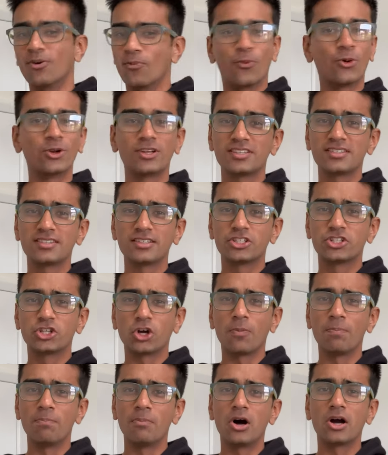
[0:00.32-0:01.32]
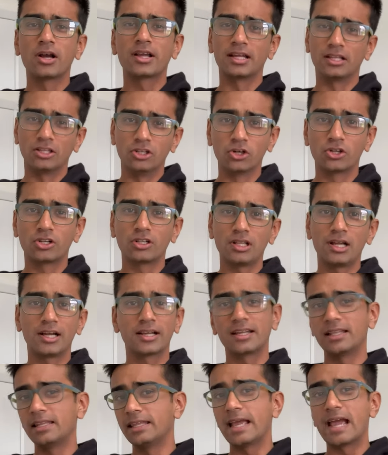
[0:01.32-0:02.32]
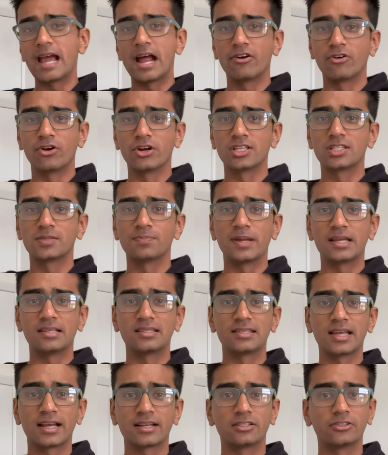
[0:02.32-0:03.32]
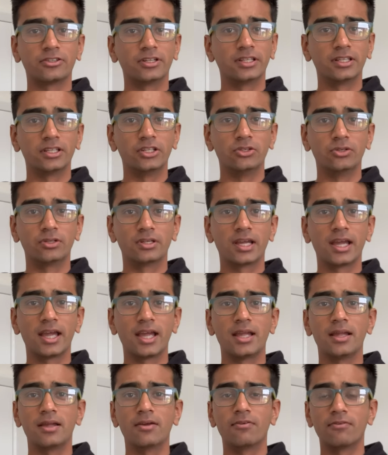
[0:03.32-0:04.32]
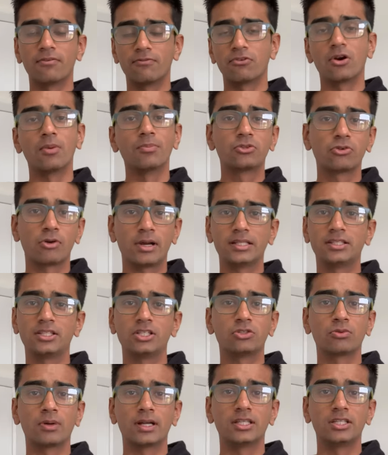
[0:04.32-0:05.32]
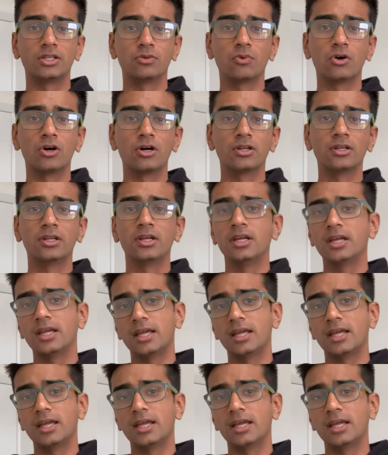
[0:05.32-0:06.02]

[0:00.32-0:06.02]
What does the job market look like in the aerospace sector in the UK from 2021